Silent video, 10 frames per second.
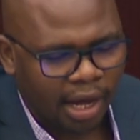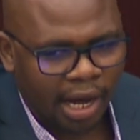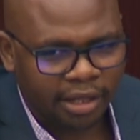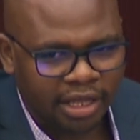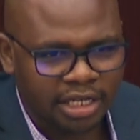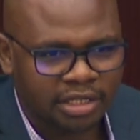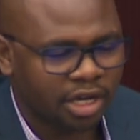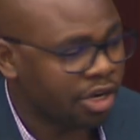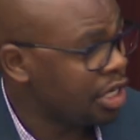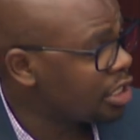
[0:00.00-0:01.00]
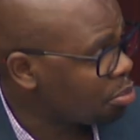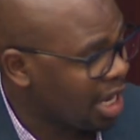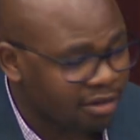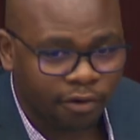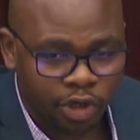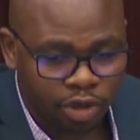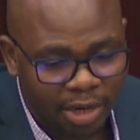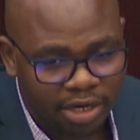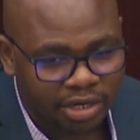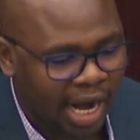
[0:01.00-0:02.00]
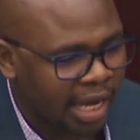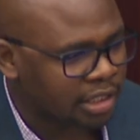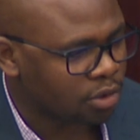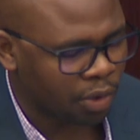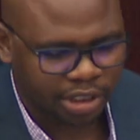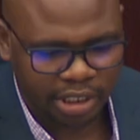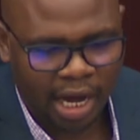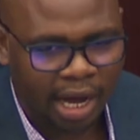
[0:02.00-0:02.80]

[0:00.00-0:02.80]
that is respect for human rights, which